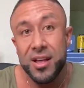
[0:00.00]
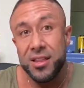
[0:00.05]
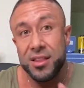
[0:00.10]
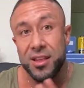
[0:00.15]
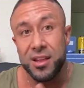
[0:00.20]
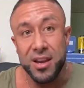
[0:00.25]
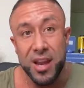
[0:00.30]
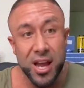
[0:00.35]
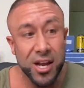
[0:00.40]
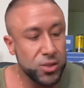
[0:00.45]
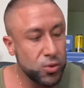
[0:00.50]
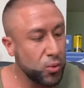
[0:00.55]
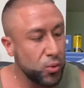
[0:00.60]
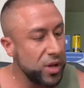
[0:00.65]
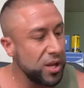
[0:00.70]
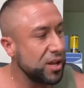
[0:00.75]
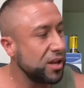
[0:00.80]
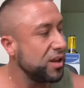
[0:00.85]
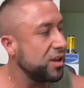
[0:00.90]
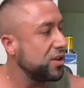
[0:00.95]
The next
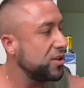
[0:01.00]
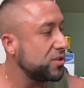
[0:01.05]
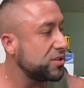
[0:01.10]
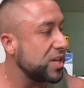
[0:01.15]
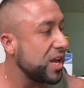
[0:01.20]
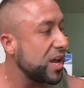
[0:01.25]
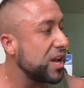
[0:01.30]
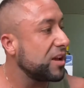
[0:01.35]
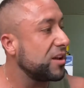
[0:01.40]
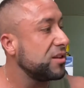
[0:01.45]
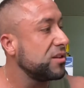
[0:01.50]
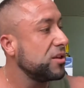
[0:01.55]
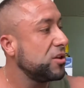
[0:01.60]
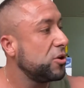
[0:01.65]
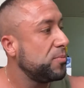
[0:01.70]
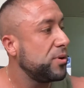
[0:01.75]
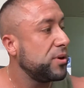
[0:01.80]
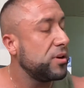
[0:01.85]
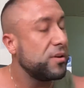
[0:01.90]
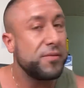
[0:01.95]
week, you take a little
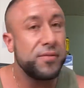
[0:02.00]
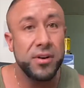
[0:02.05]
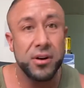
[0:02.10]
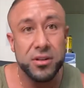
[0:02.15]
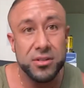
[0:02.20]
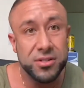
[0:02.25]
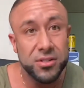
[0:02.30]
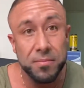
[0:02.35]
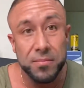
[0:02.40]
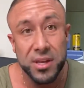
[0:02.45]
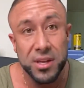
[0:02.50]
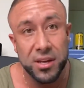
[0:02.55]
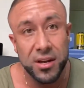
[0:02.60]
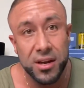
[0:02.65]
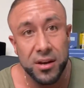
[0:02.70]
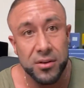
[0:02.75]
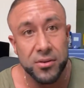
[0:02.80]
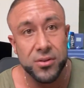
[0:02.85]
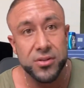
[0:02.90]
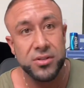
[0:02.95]
bit of something
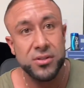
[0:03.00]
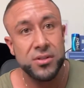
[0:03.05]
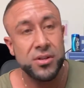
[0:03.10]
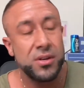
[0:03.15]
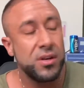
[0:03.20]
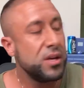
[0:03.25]
else.